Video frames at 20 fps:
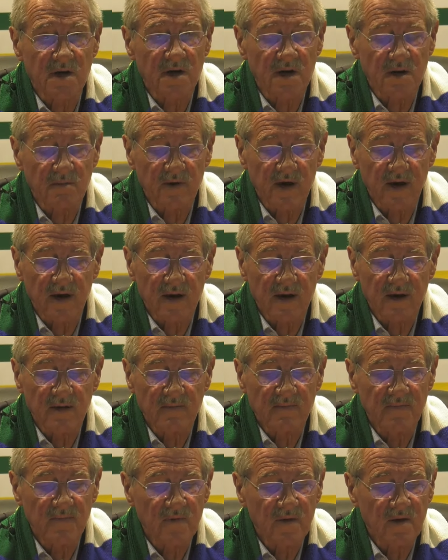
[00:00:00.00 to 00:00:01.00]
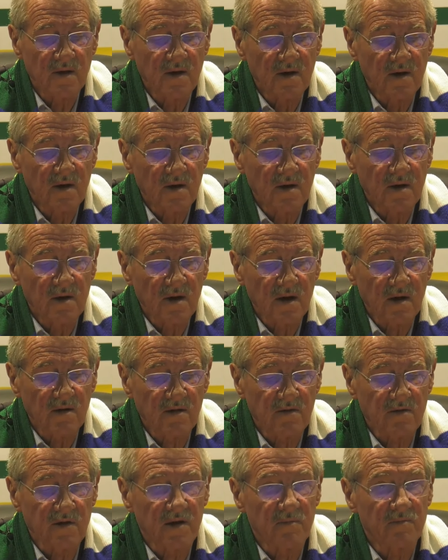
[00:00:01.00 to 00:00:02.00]
in a mine
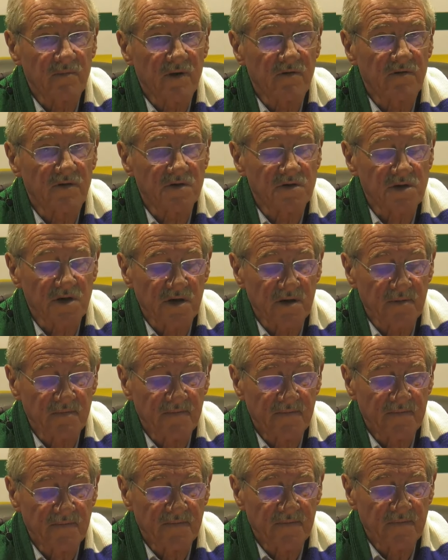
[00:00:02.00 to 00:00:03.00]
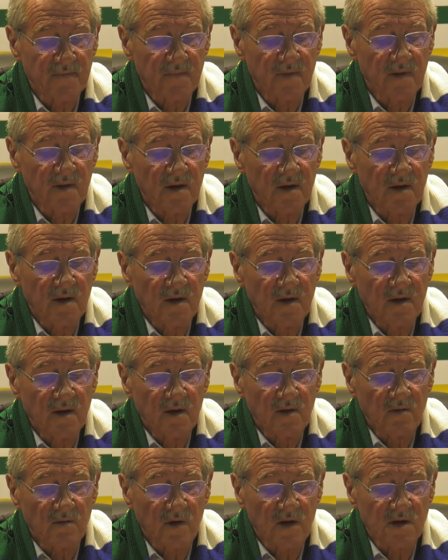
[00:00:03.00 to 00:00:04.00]
other than profit share.
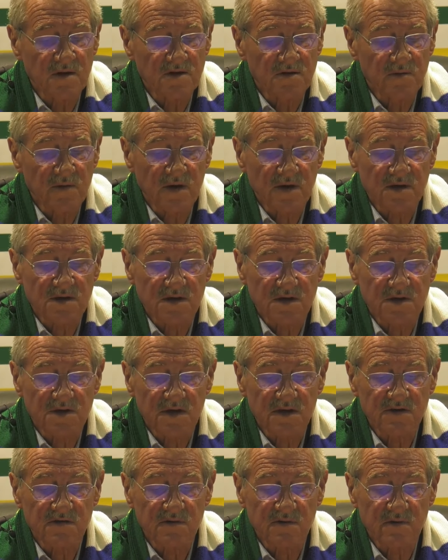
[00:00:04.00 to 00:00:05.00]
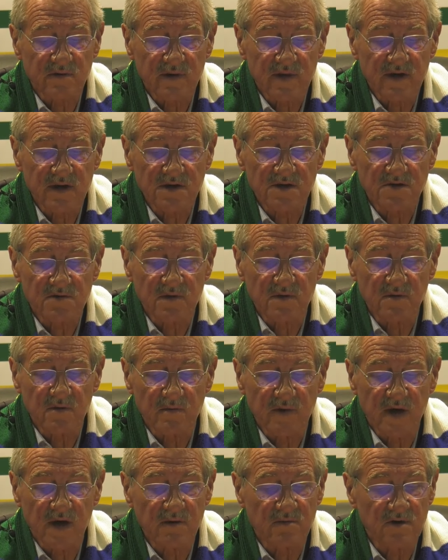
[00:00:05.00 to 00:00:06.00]
Once we are successful with this, we will
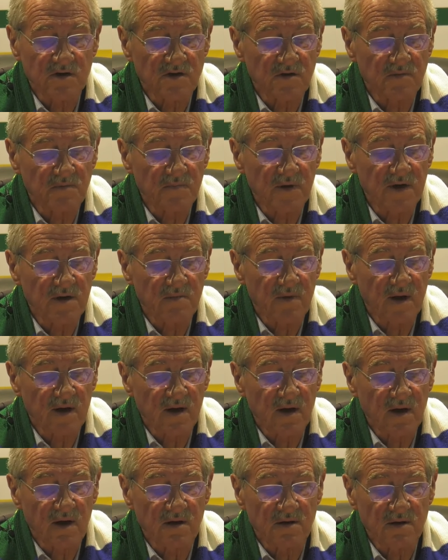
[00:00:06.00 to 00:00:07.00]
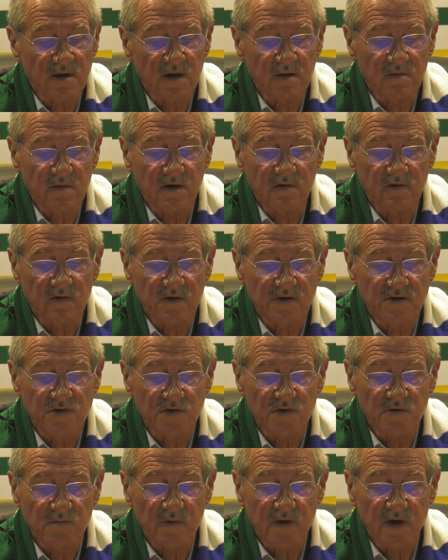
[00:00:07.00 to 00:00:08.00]
be able to pay back our debt over a
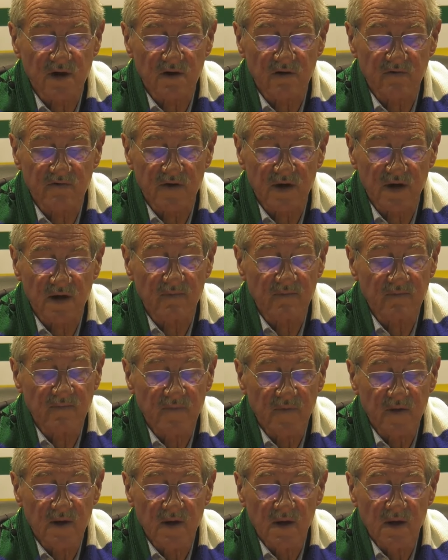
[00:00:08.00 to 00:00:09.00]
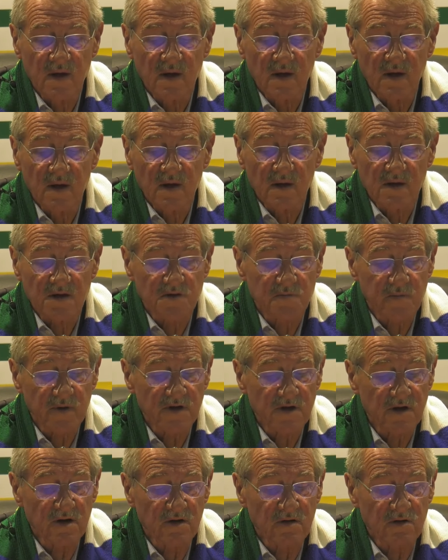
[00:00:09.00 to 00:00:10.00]
short period of time,
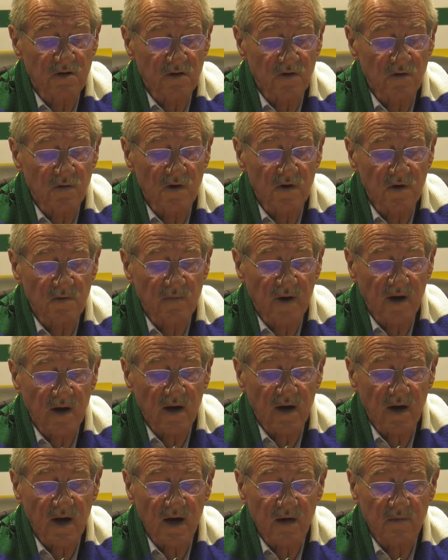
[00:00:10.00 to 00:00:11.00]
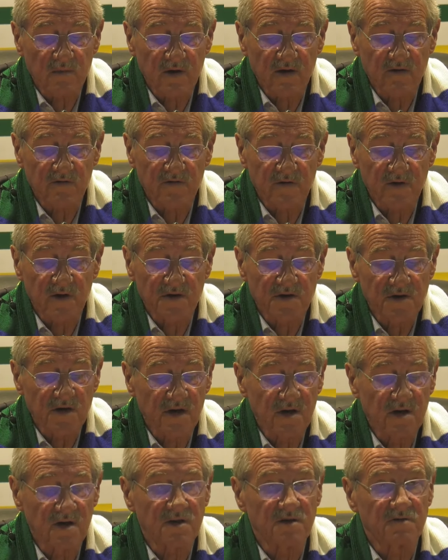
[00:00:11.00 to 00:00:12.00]
especially to the World Bank, IMF, and the
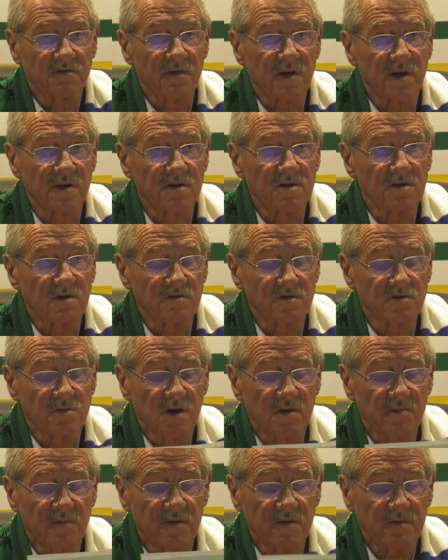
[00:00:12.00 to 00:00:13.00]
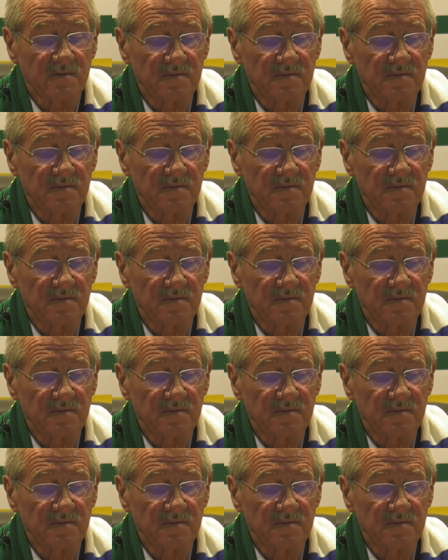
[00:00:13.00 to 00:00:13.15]
Chinese friends of SWAPO.